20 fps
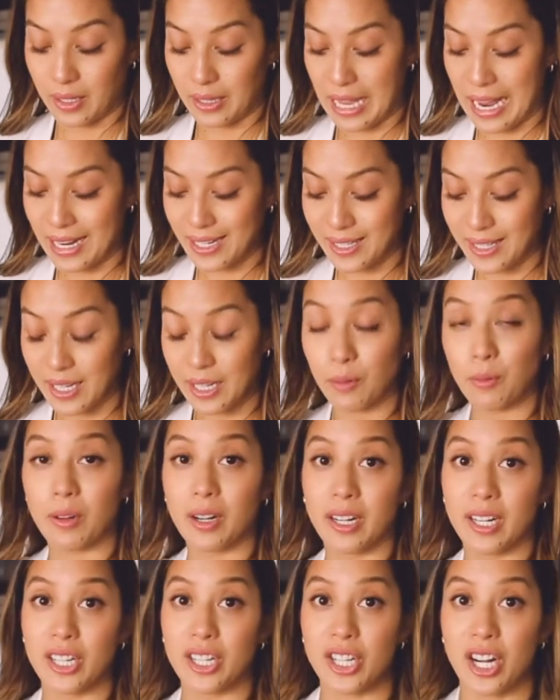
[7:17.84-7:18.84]
last thing we're
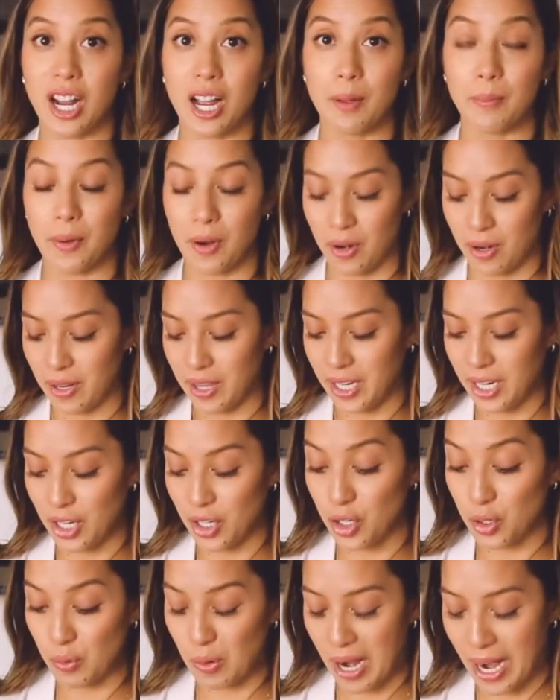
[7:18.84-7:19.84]
going to chop are the
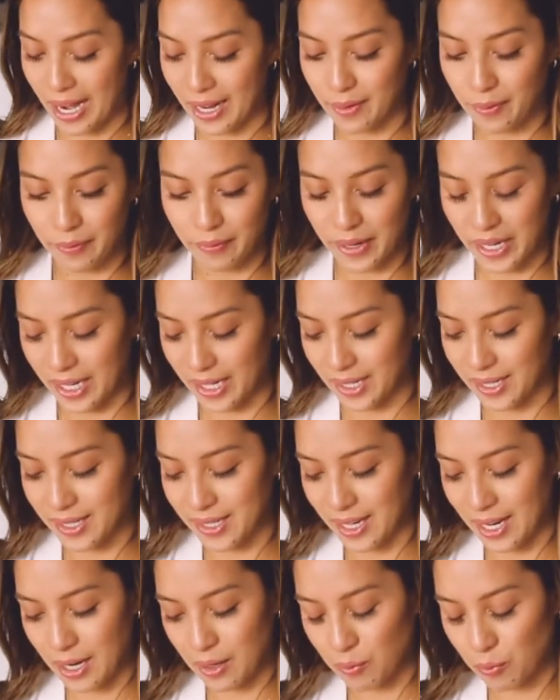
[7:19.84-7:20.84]
dried
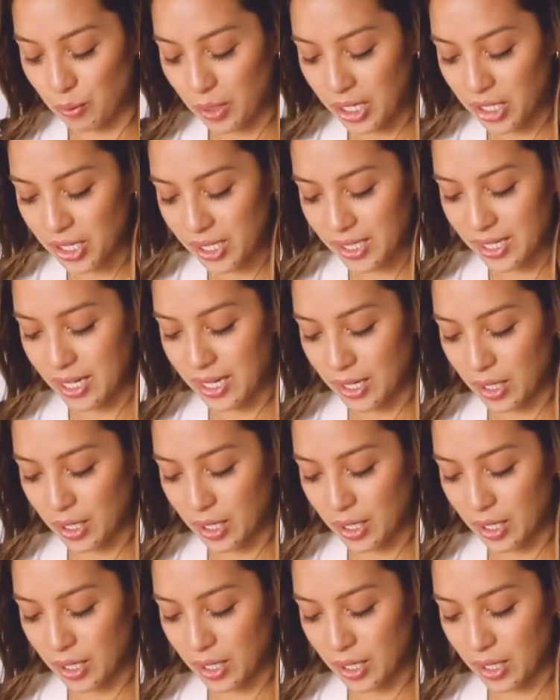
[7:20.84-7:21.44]
figs, and we just need